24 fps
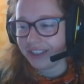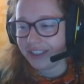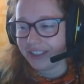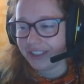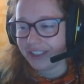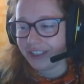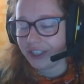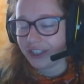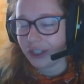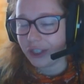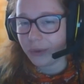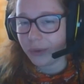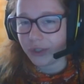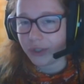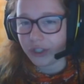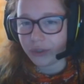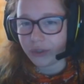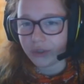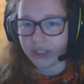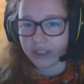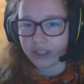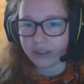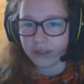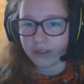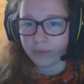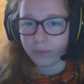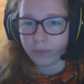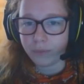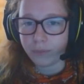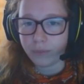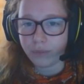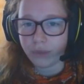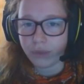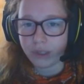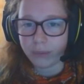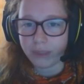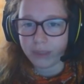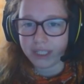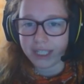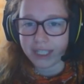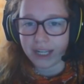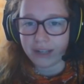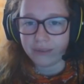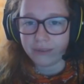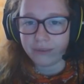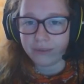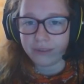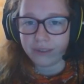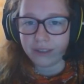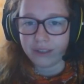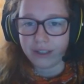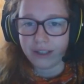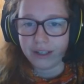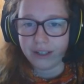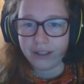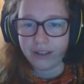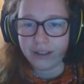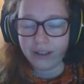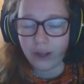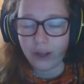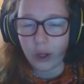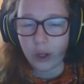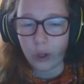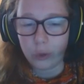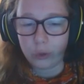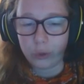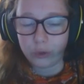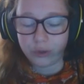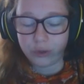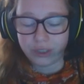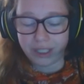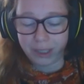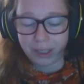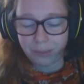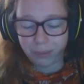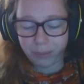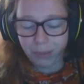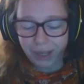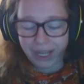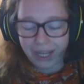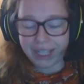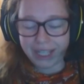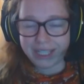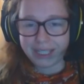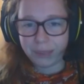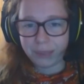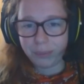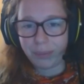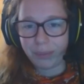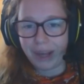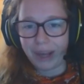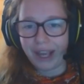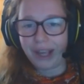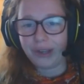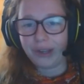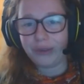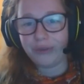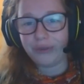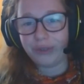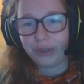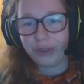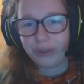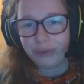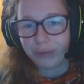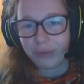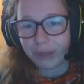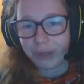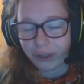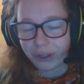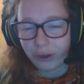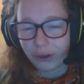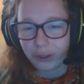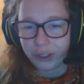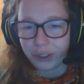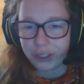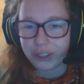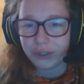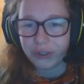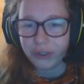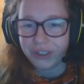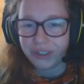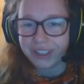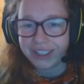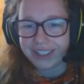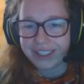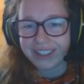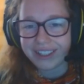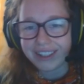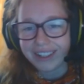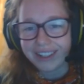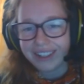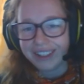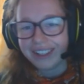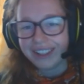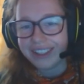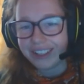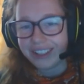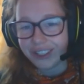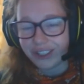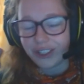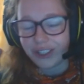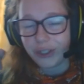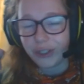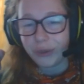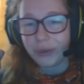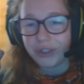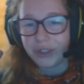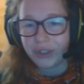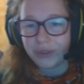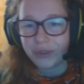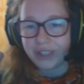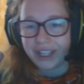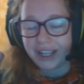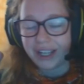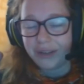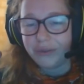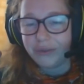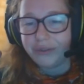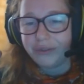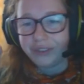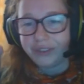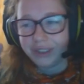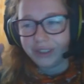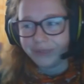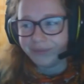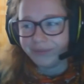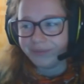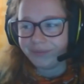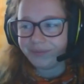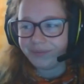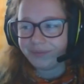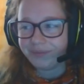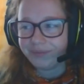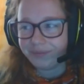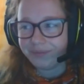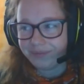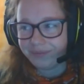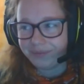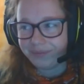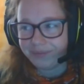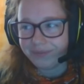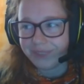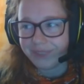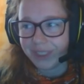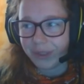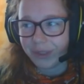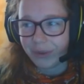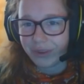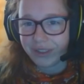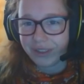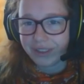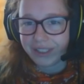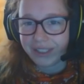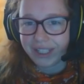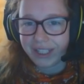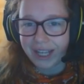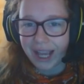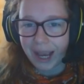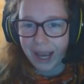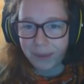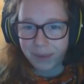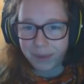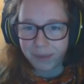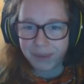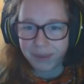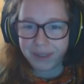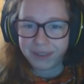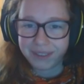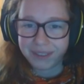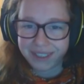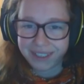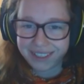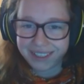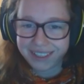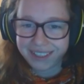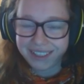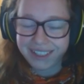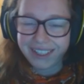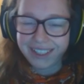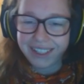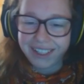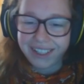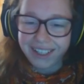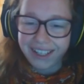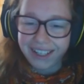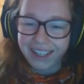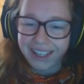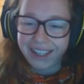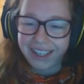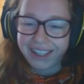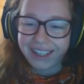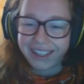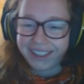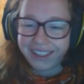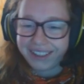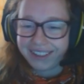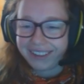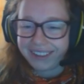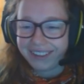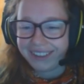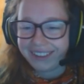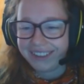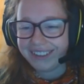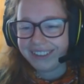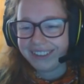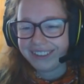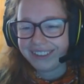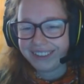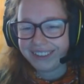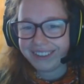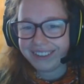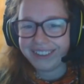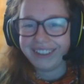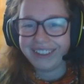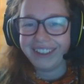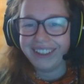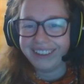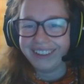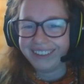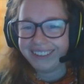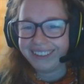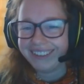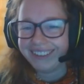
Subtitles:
she always used to bring me down a whole plastic bag full of McDonald's toys, because she always used to have the Happy Meals, and yeah.